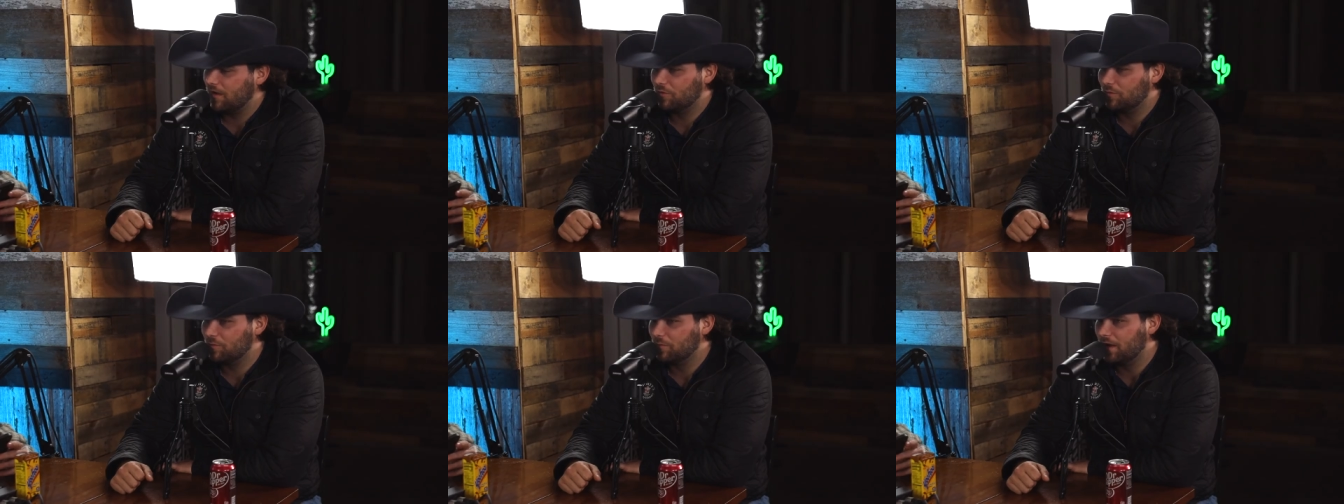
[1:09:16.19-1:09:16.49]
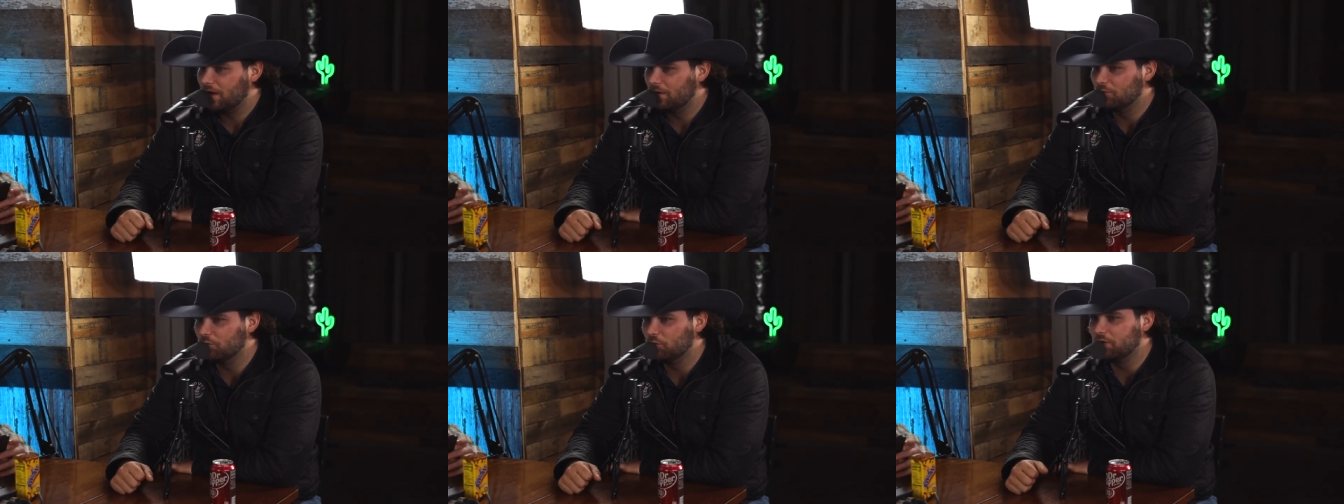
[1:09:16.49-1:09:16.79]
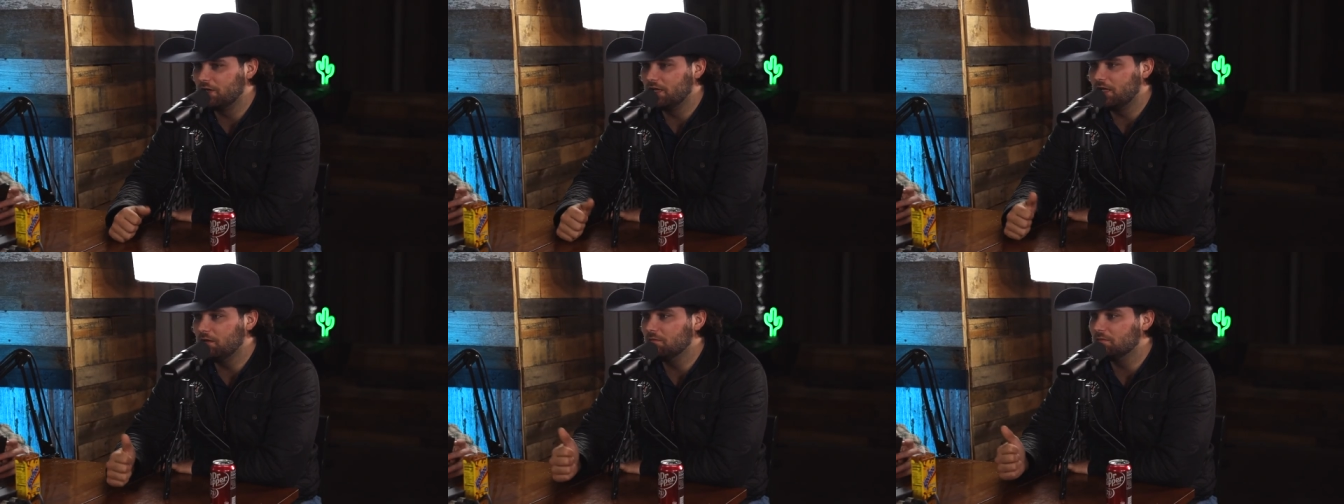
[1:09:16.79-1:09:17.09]
Oh man, yeah.
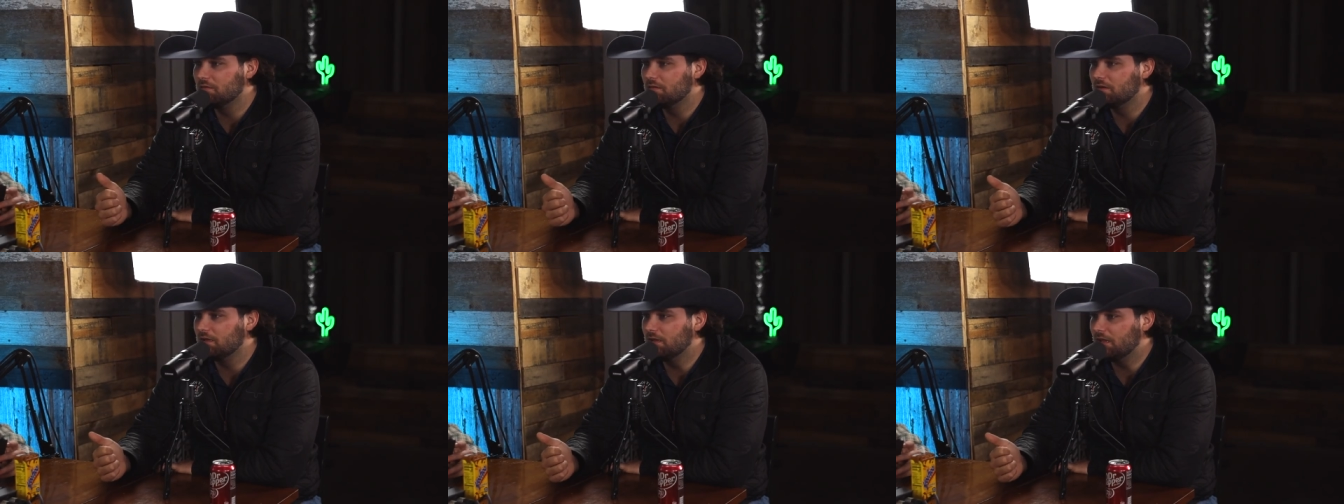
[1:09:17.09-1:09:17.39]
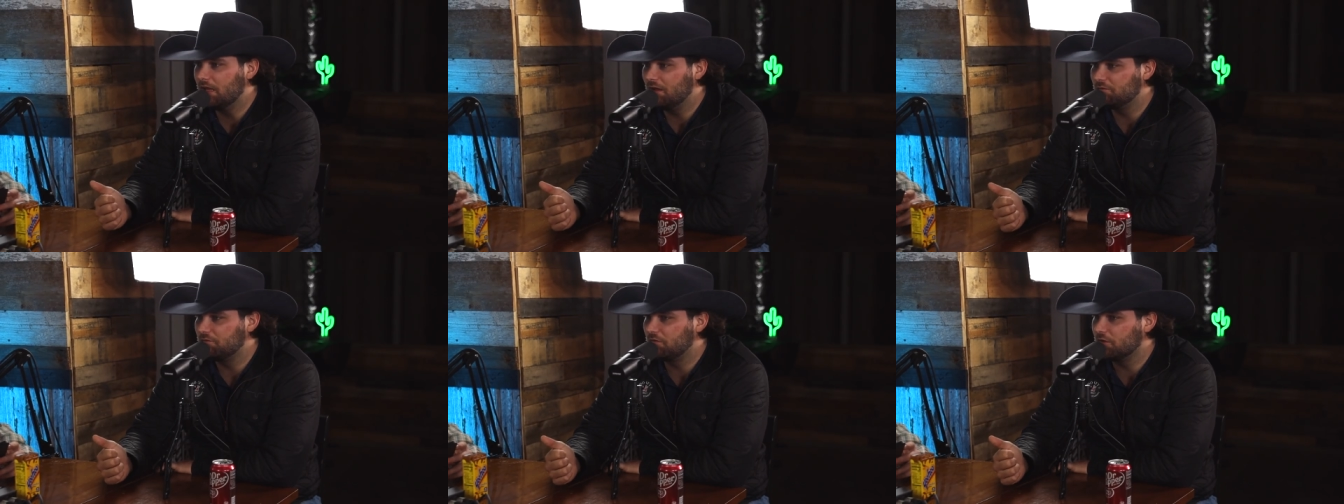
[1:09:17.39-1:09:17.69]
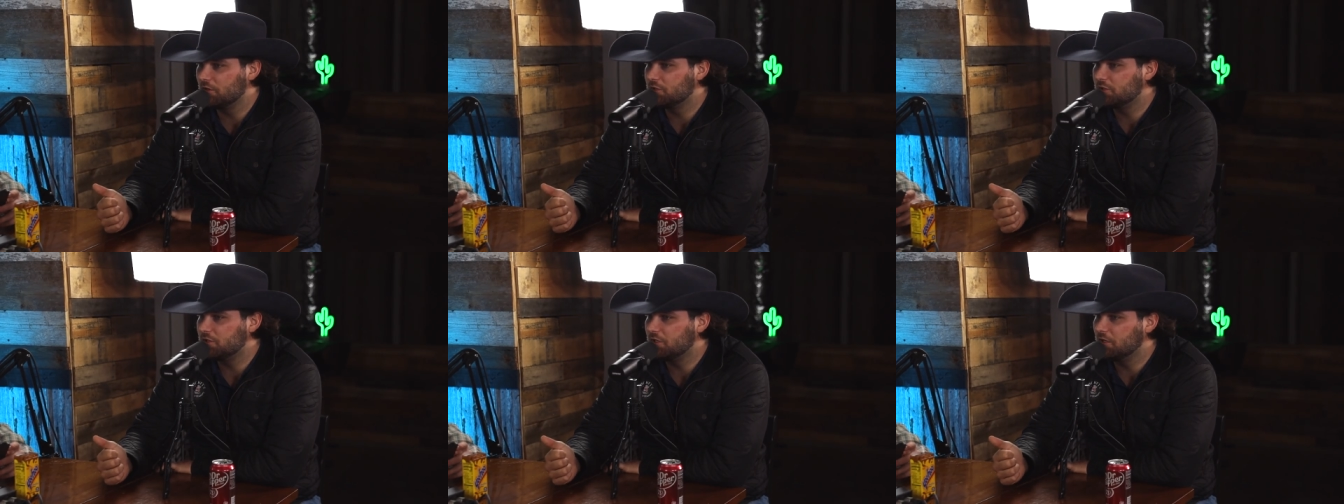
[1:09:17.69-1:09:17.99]
when he that
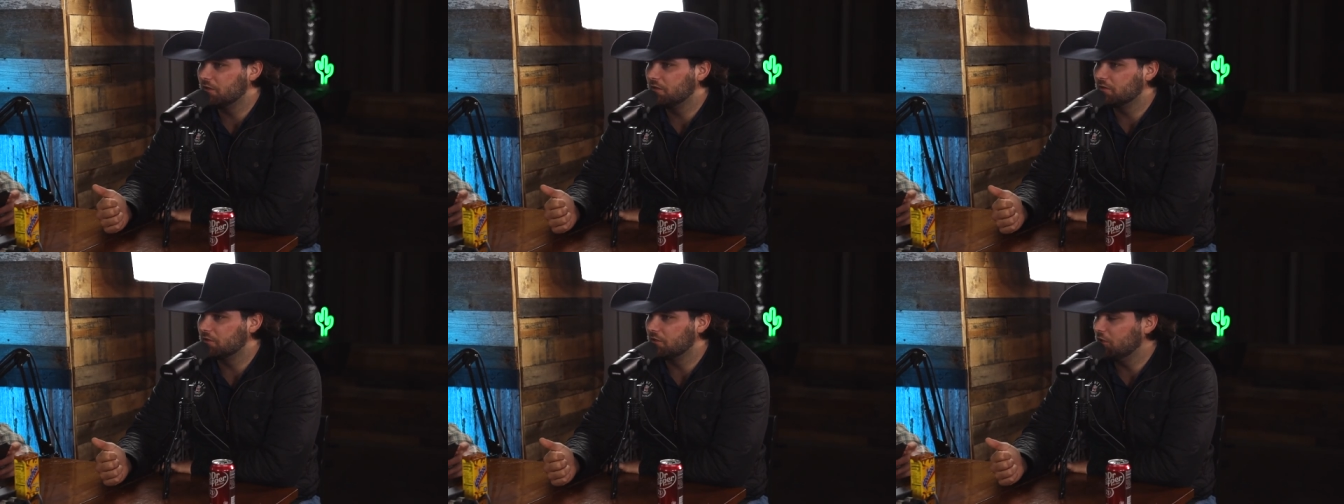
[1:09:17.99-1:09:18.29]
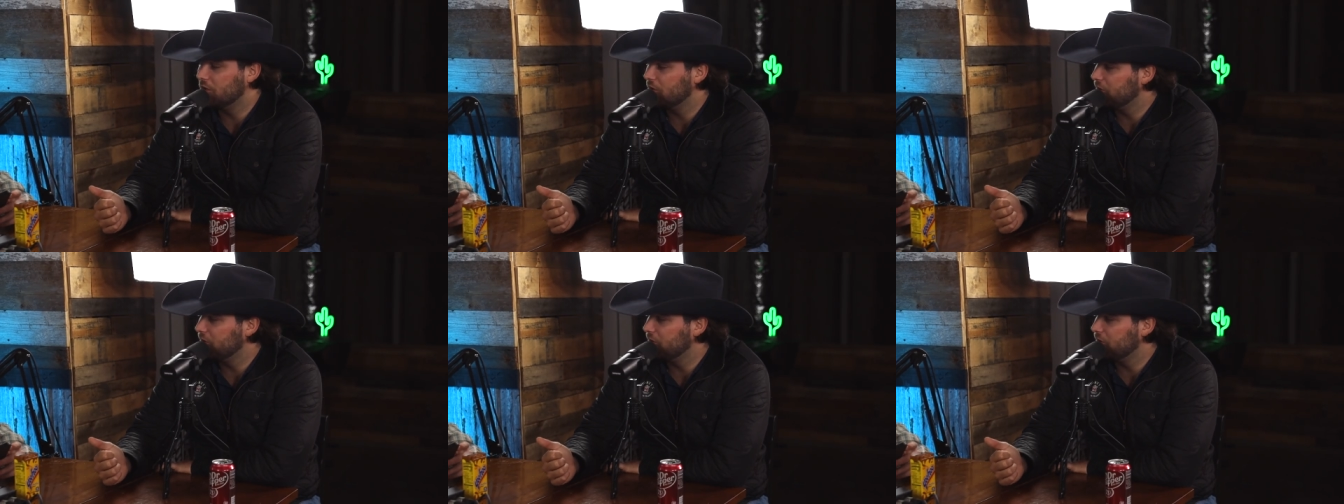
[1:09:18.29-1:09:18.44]
first year, you